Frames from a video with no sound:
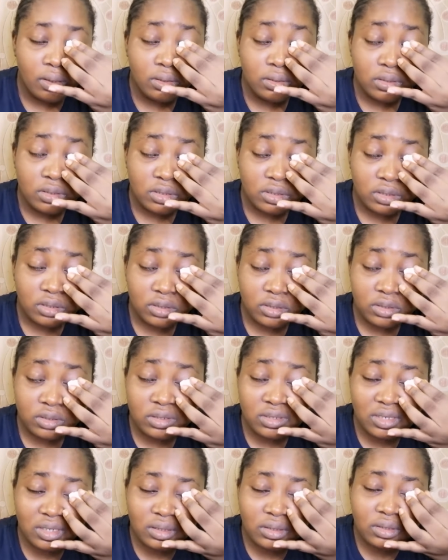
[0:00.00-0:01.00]

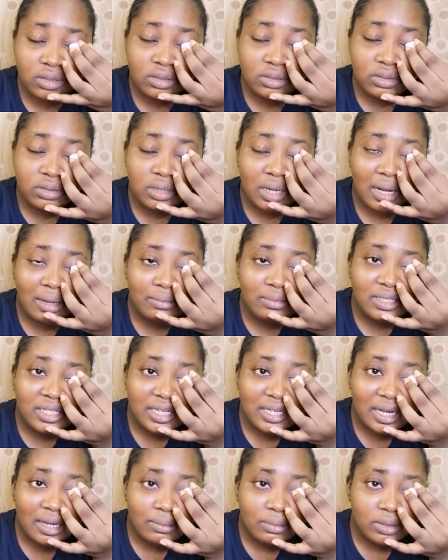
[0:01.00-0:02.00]
So I
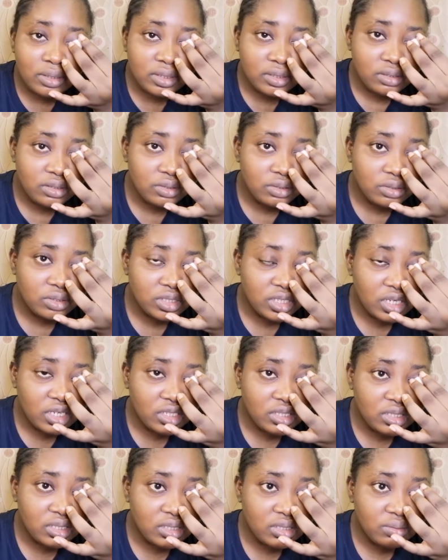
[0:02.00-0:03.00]
think I'm going to
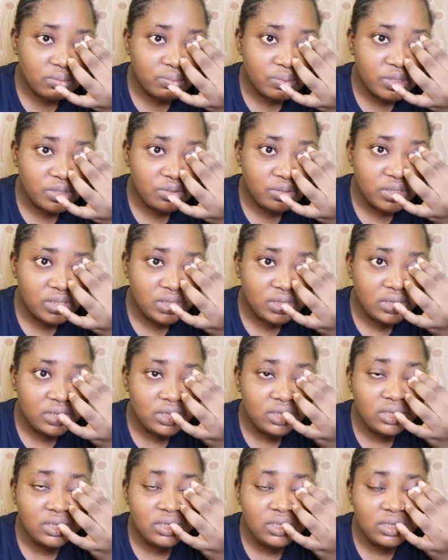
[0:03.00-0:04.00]
just be doing
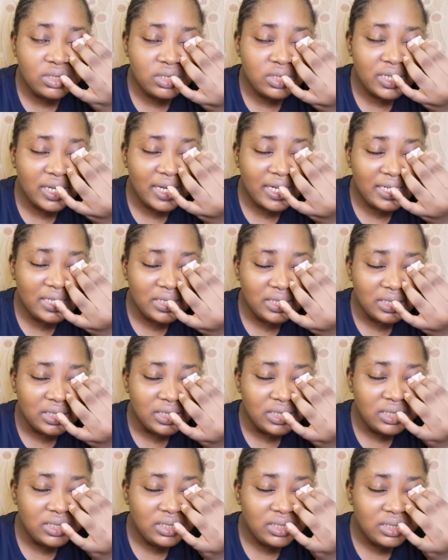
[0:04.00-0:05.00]
this
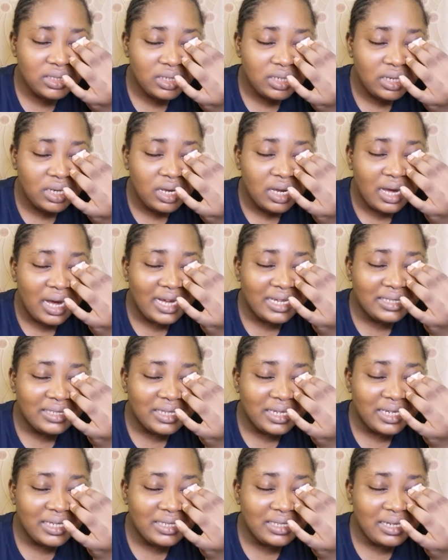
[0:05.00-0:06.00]
daily, and
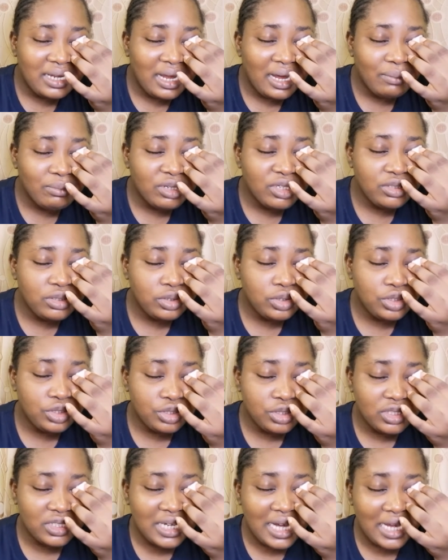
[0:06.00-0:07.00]
then I'm going to show
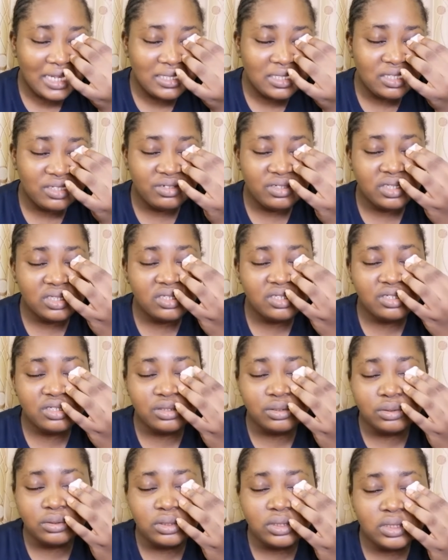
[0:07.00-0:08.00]
you guys the
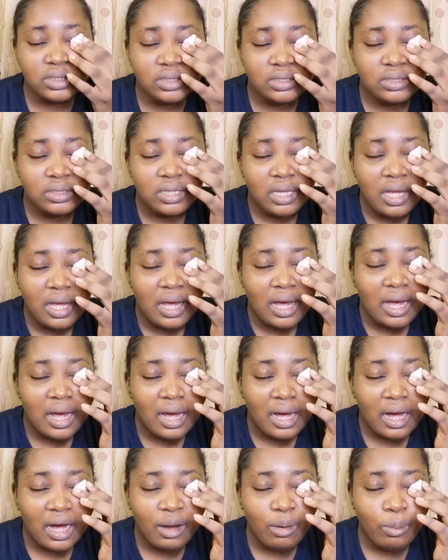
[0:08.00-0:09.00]
results
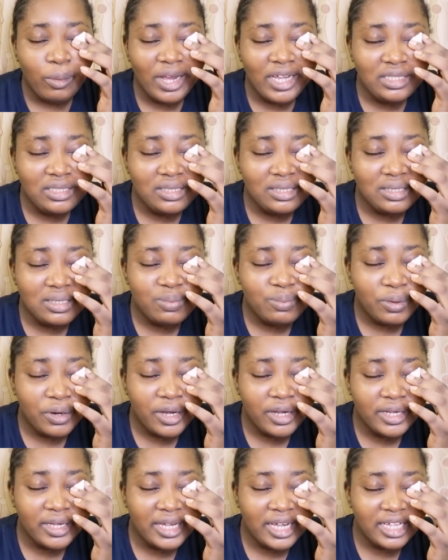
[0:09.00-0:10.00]
when this
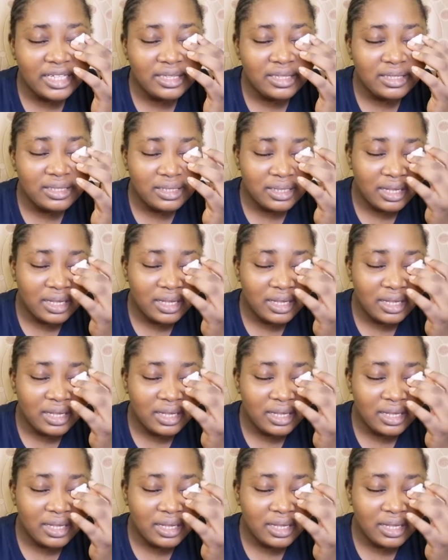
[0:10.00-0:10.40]
boy get